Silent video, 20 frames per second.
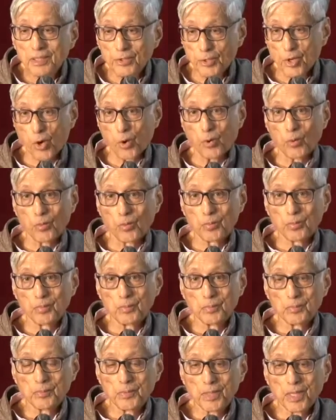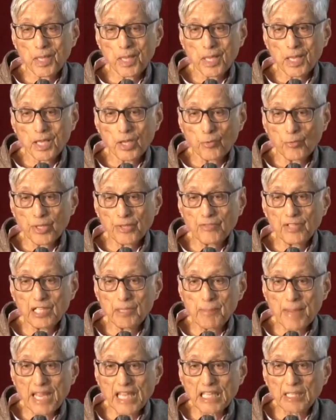No. We will
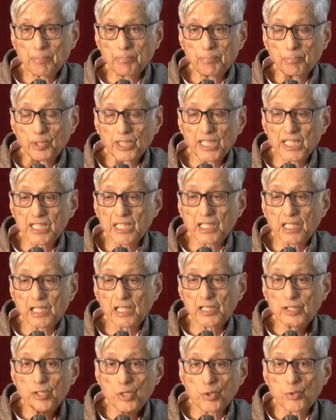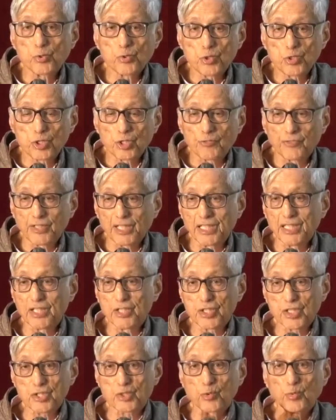make political use of
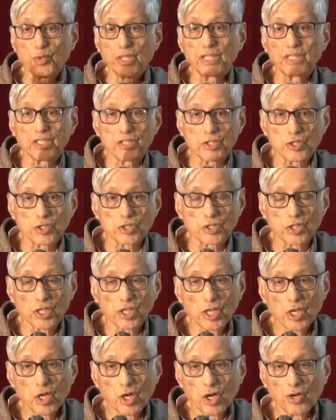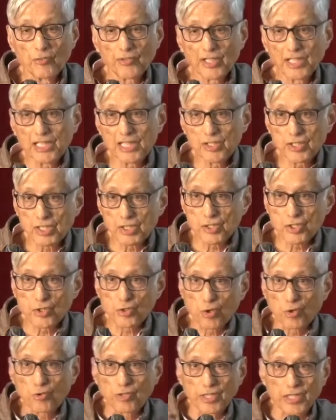religious words, of religious
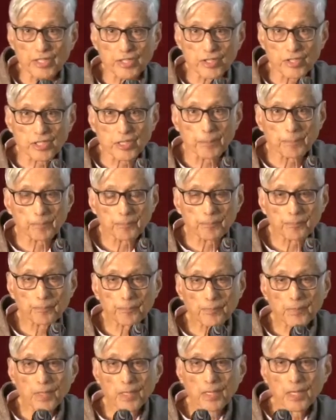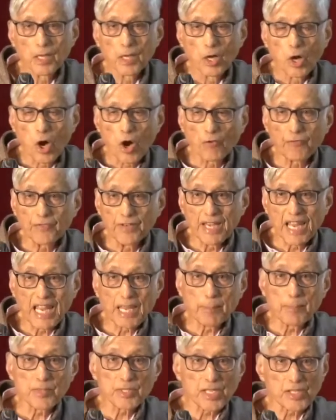stories, of
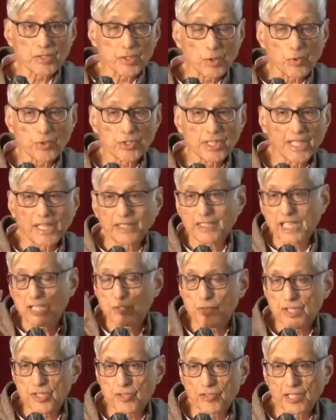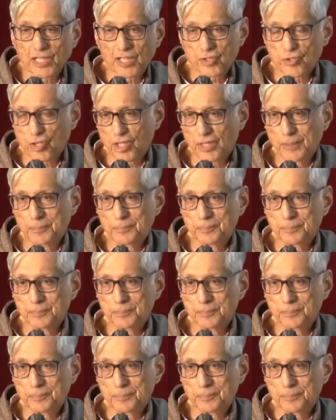names associated with religion.